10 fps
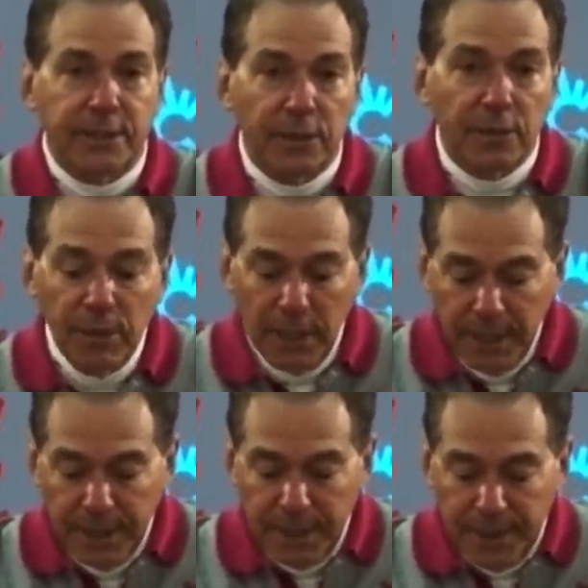So
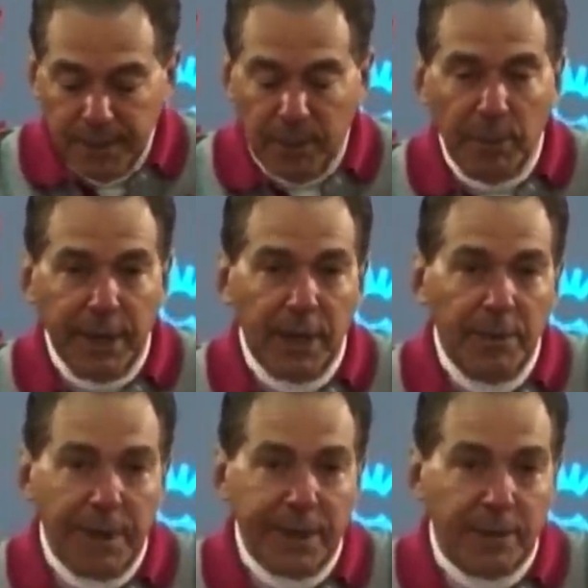when we
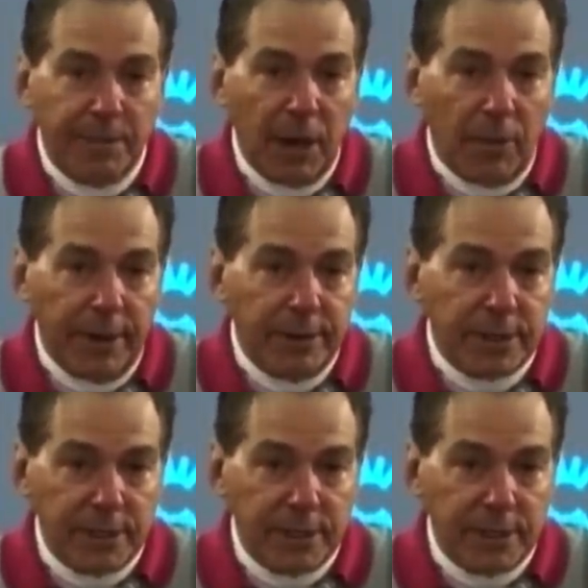eliminate the mental errors,